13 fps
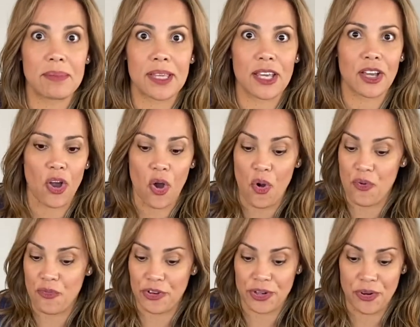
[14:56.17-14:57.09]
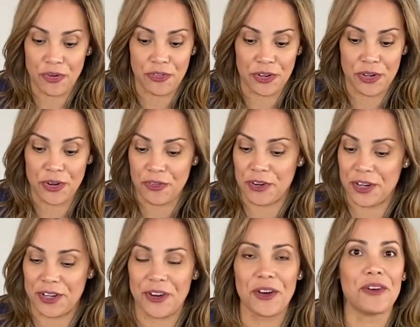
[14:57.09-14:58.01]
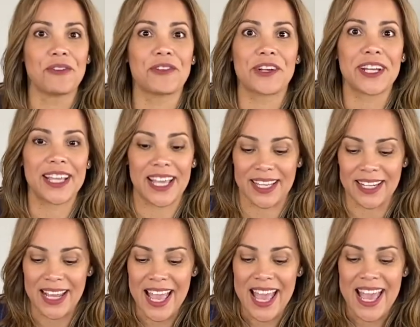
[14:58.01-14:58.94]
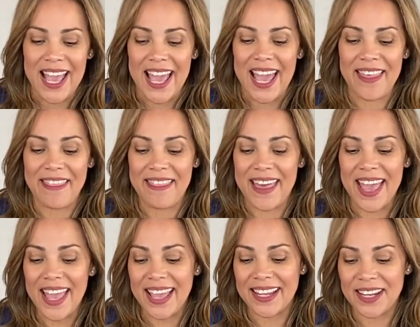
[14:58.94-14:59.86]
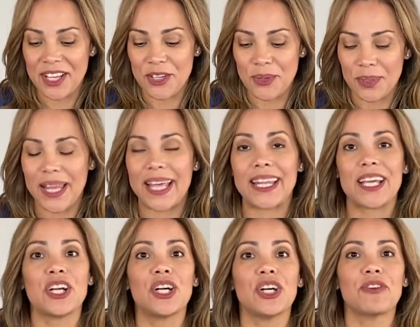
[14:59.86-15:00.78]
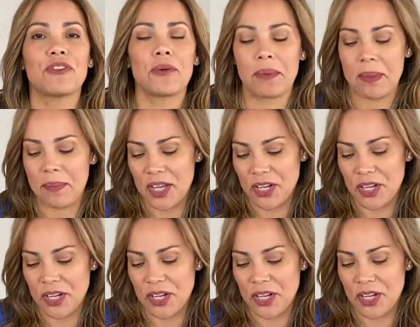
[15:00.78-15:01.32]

thing over and over and over and over again. And then you let it cook for maybe